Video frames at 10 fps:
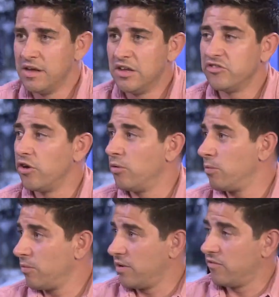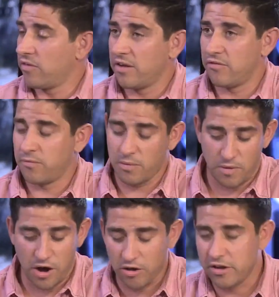So if
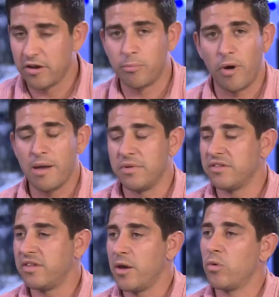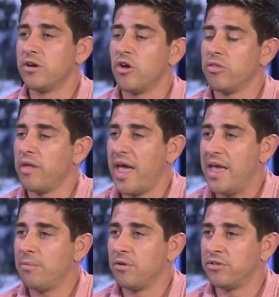earlier primates, they were not
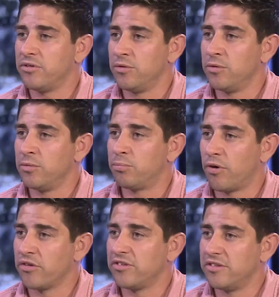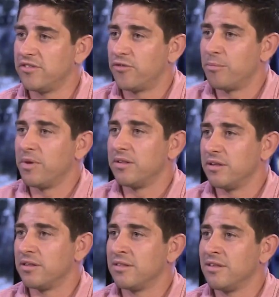able to process this
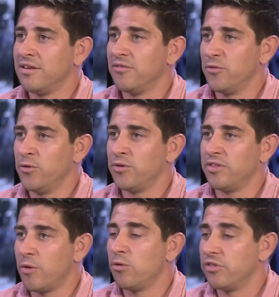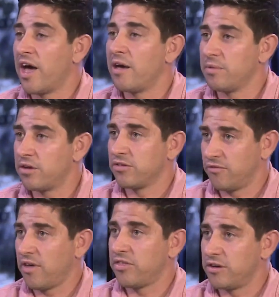fermented food, they will die because
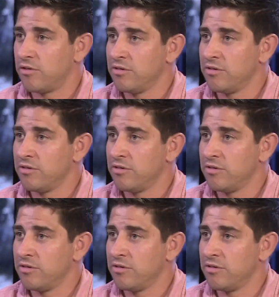of ethanol.